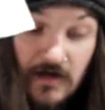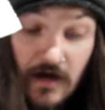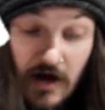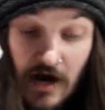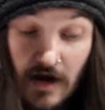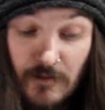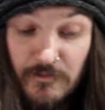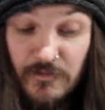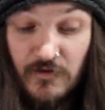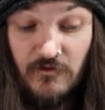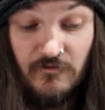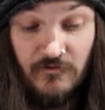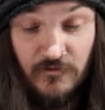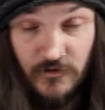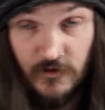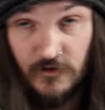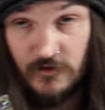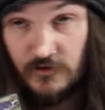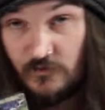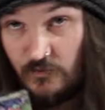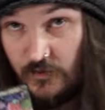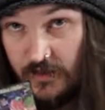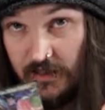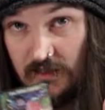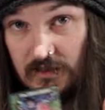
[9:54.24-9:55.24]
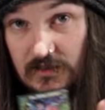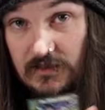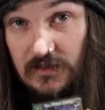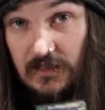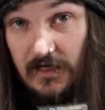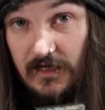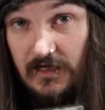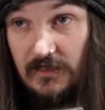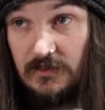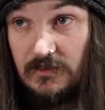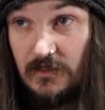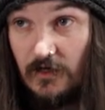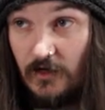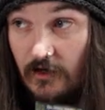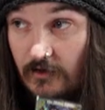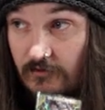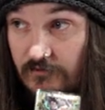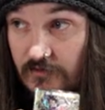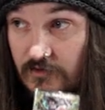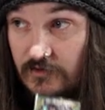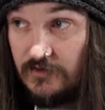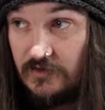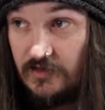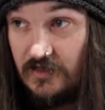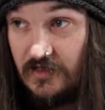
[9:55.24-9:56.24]
I prefer the Wicked Saiyans
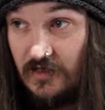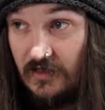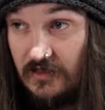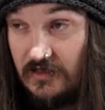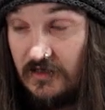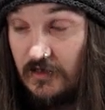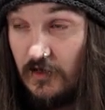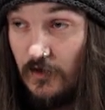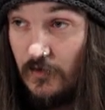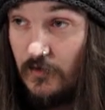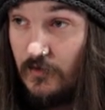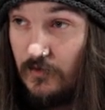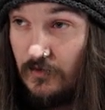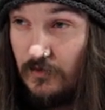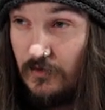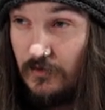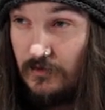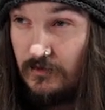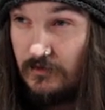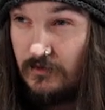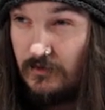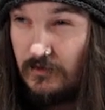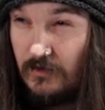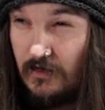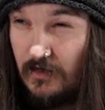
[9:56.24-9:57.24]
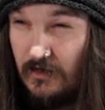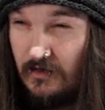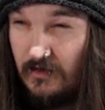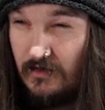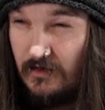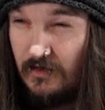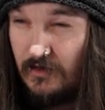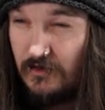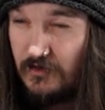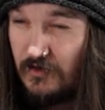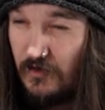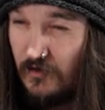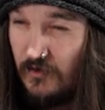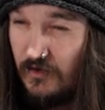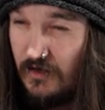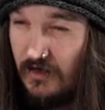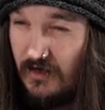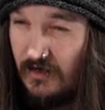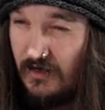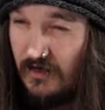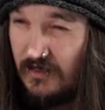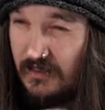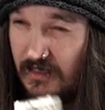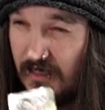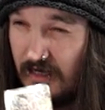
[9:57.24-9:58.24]
over the Son Go, uh,
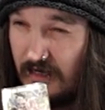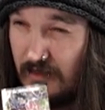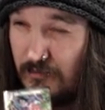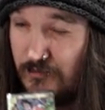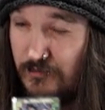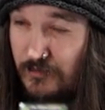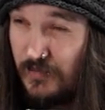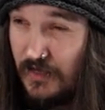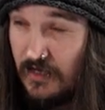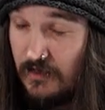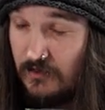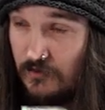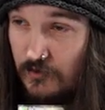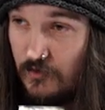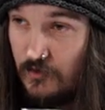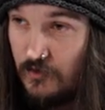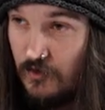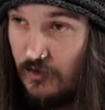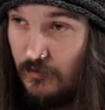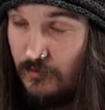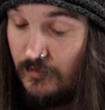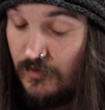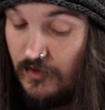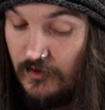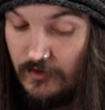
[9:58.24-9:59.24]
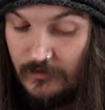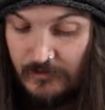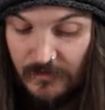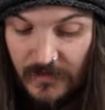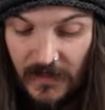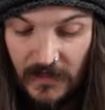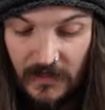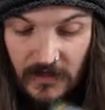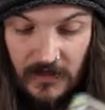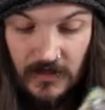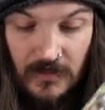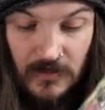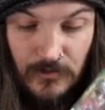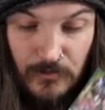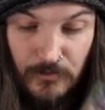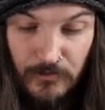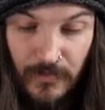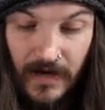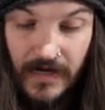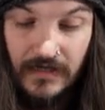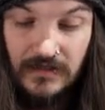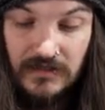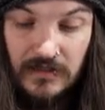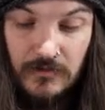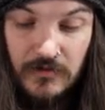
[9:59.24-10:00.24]
Gohan and Piccolo combo,
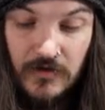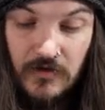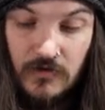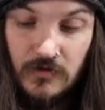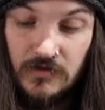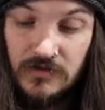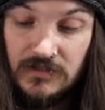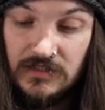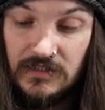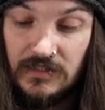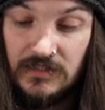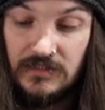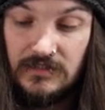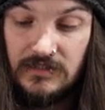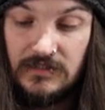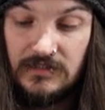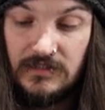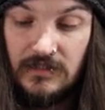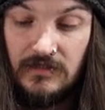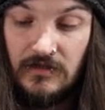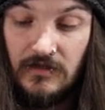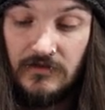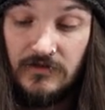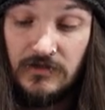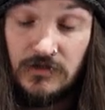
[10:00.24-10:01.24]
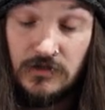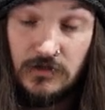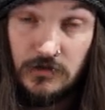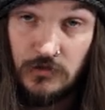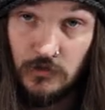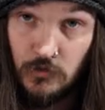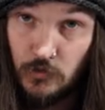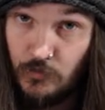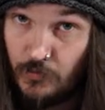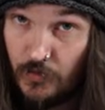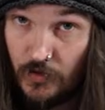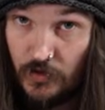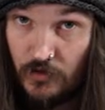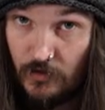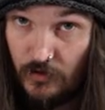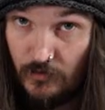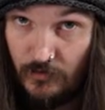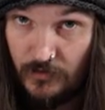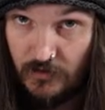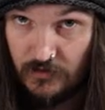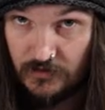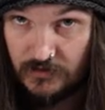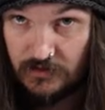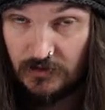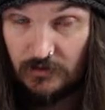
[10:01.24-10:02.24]
mainly because this is another super
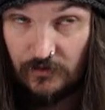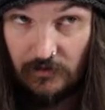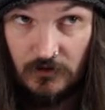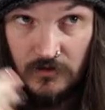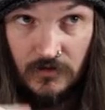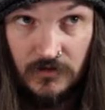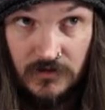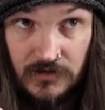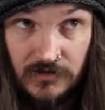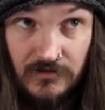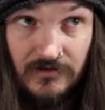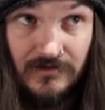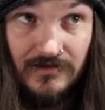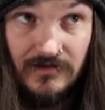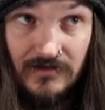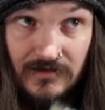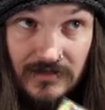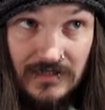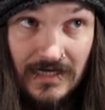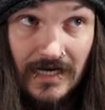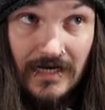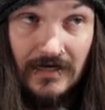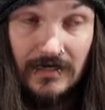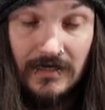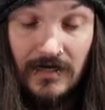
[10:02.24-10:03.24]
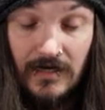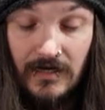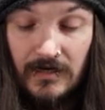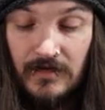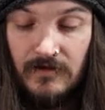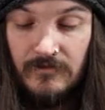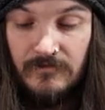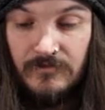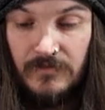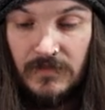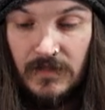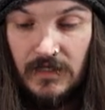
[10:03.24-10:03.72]
combo, zero cost 10k.